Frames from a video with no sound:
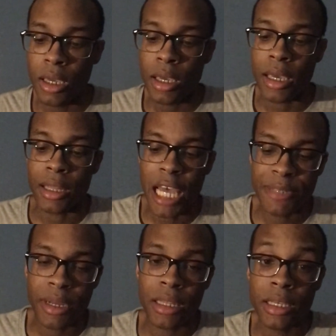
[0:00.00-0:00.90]
And last but
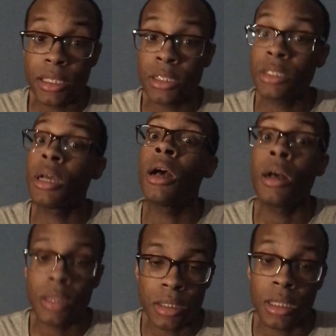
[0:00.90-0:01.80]
not least,
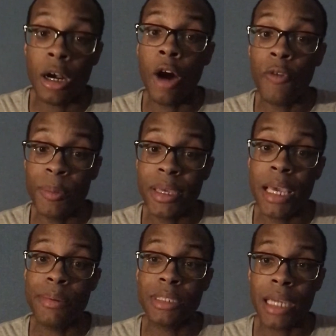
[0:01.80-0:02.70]
hopefully we
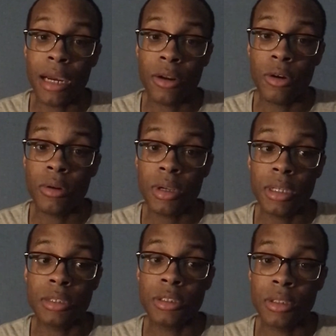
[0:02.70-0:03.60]
keep Sato,
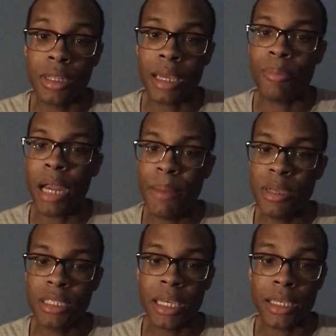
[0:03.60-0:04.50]
because like Bradley
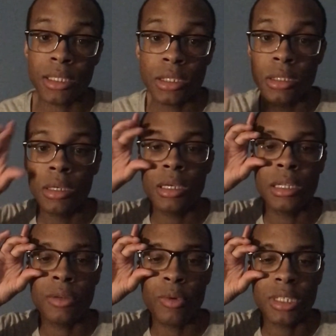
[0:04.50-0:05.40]
says
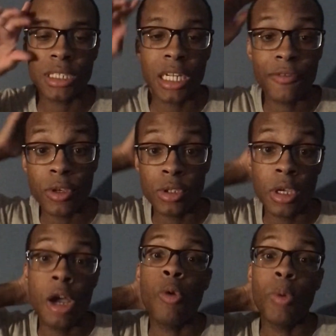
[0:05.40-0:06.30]
in one of his interviews,
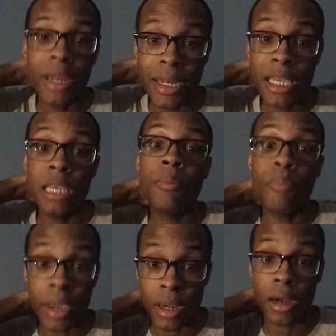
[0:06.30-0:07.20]
we need
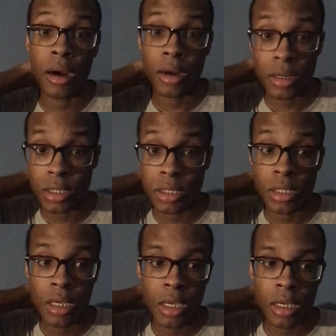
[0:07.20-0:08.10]
bigger guards,
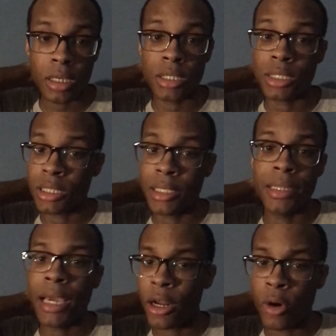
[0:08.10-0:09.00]
because
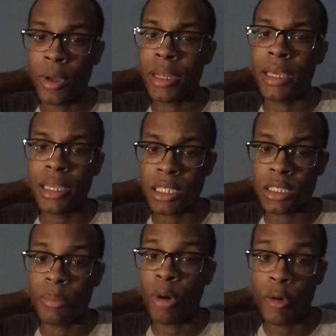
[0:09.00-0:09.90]
Neto and Ish, they're
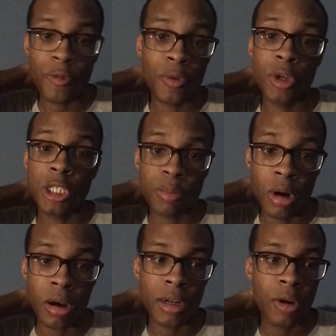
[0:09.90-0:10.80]
both really
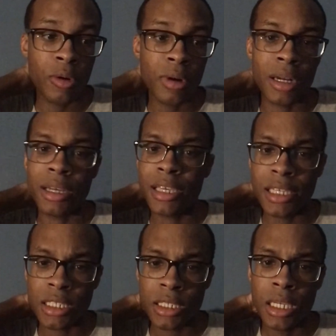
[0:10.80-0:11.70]
small. I know
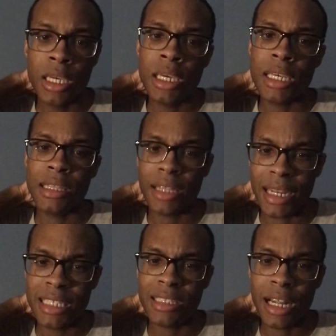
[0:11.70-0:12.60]
Ish,
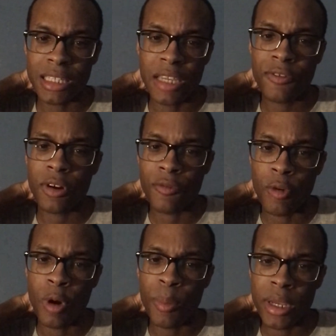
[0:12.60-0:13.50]
he locked in for
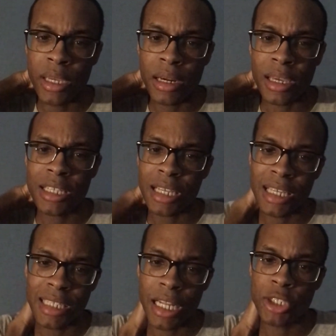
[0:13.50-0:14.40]
one more year. He
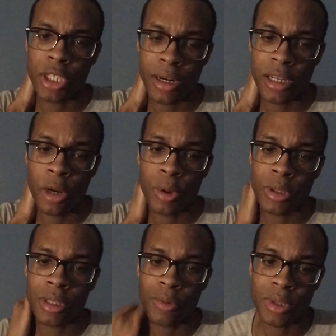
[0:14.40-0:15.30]
signed a tier deal with
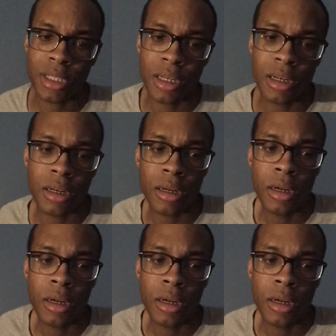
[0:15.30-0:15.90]
the